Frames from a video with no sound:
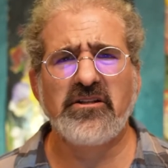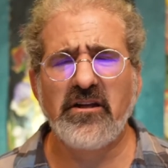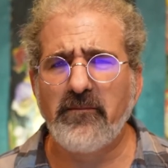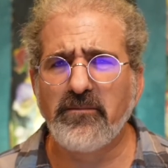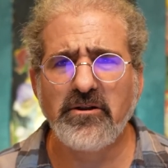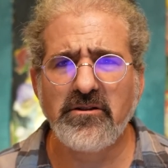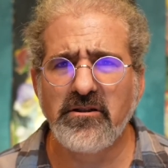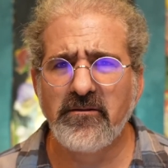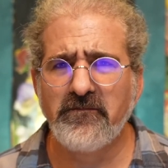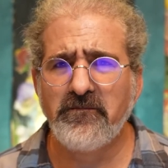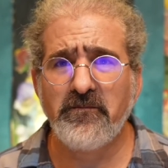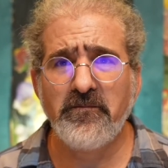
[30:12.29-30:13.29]
of numbers.
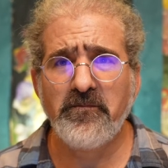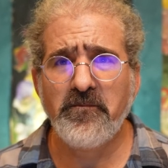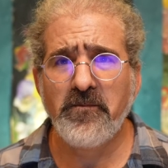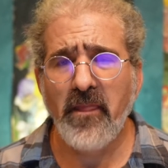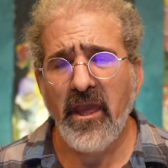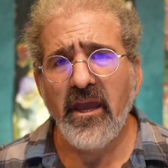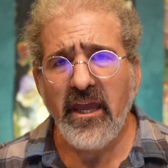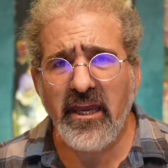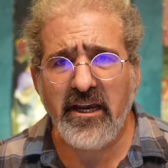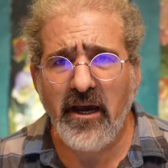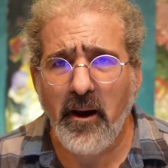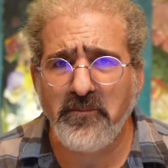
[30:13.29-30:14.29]

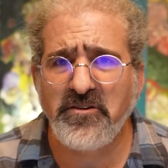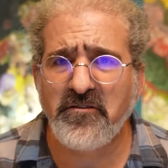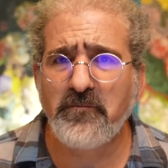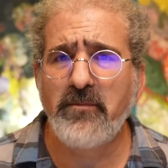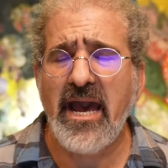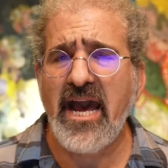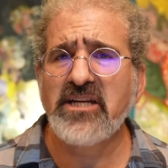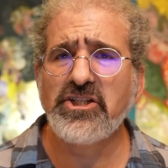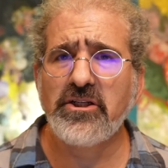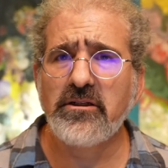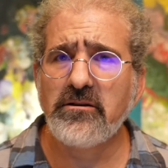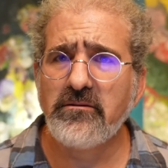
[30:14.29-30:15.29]
It comes from
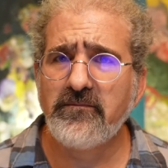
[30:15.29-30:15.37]
passion.